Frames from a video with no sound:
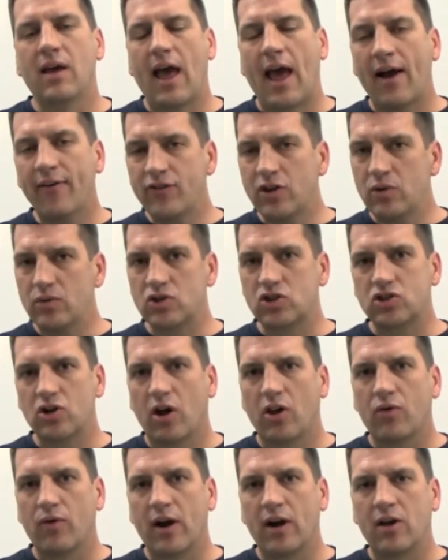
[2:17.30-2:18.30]
after you
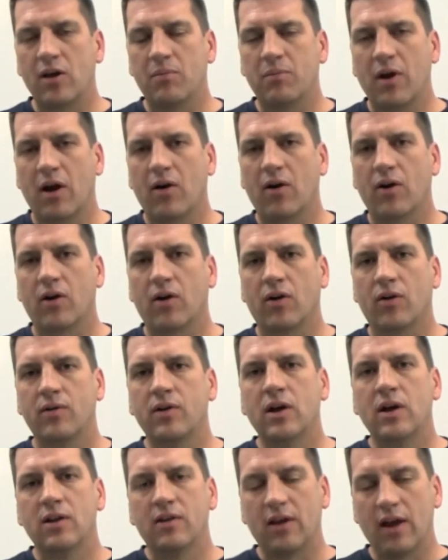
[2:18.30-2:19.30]
install a radiant barrier,
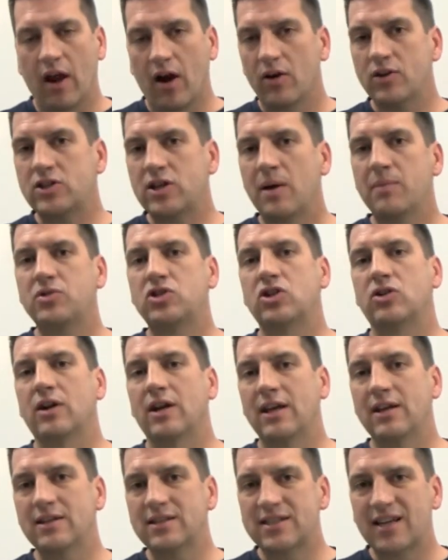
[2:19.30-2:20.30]
the air temperature
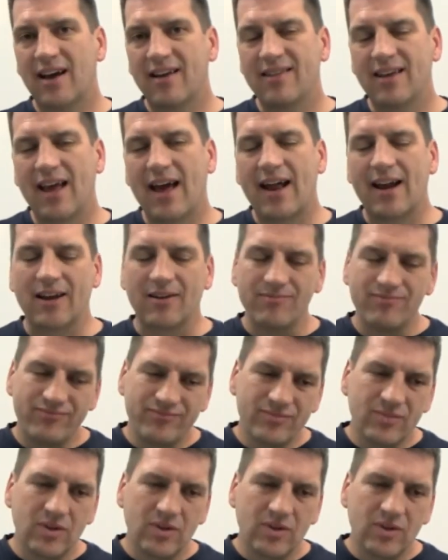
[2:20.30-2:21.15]
inside the attic